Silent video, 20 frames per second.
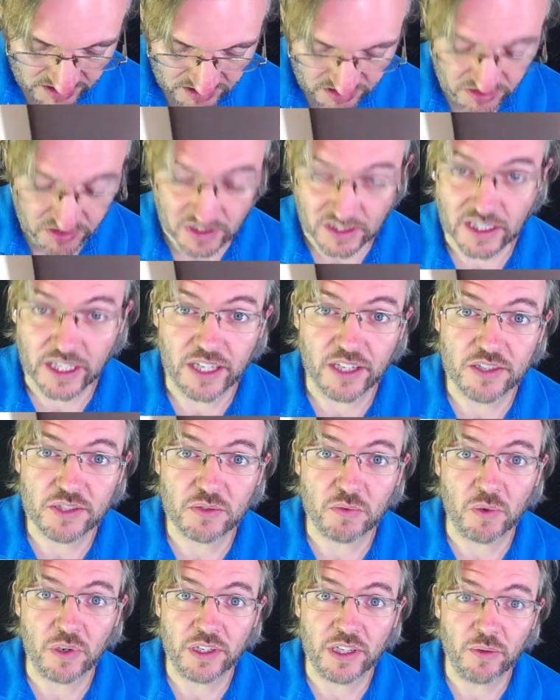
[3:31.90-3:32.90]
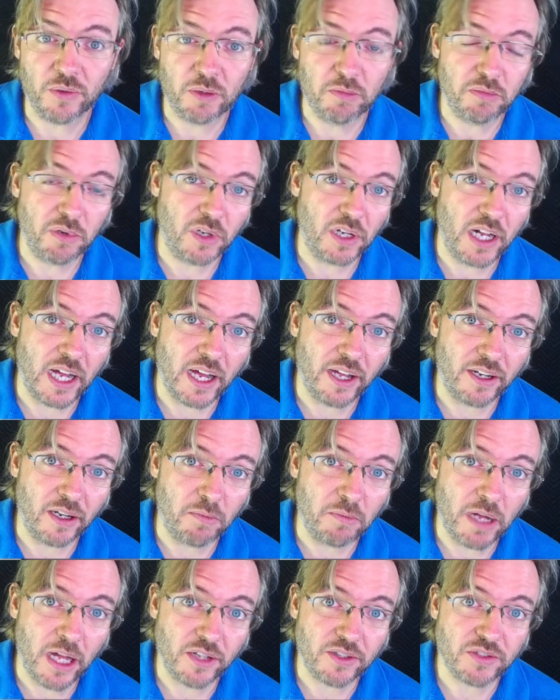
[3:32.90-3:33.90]
to the latest one that we put out
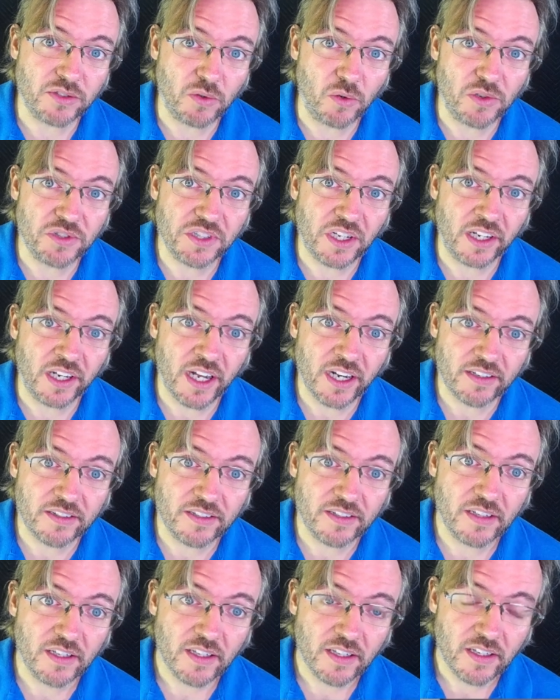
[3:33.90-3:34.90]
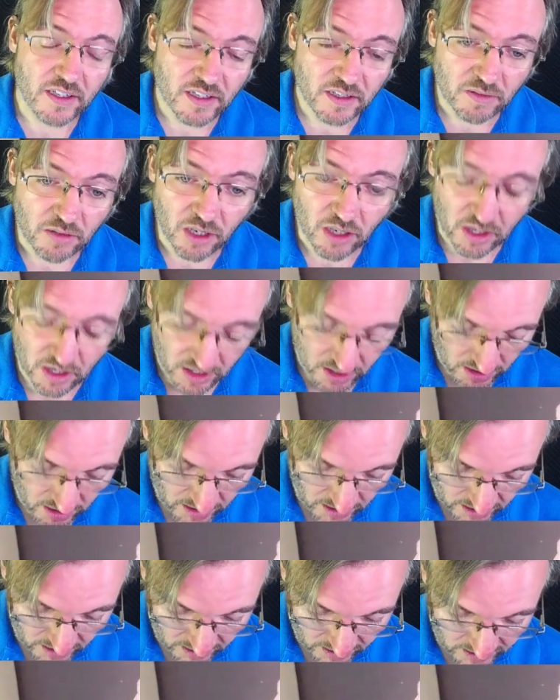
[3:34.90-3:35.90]
about Source Connect,
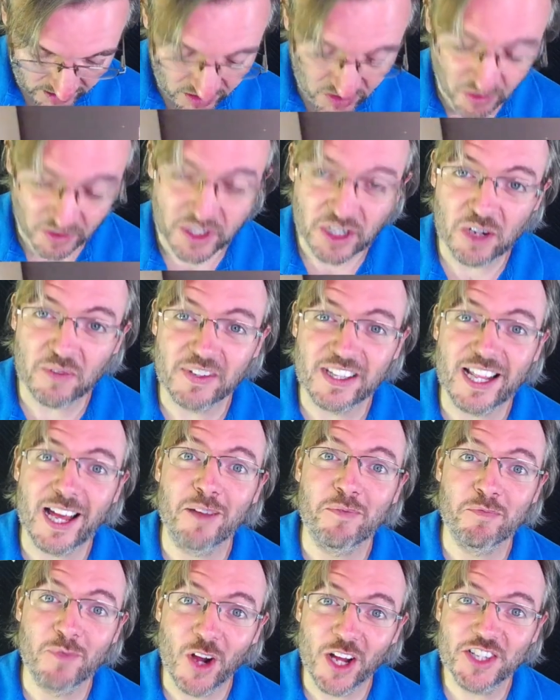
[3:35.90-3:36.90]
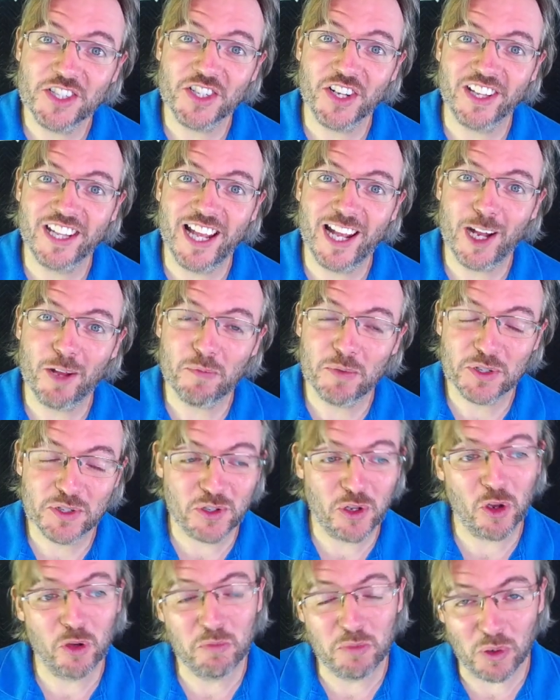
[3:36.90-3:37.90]
uh, you don't hear me that much on that
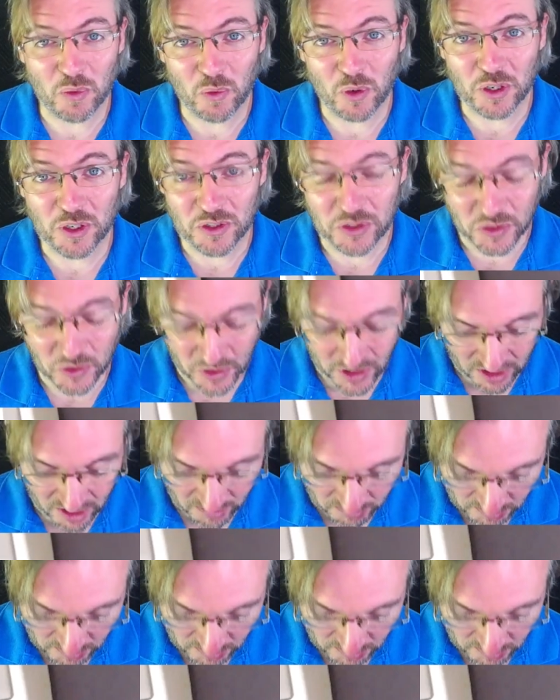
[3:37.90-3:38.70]
episode, but what you do hear of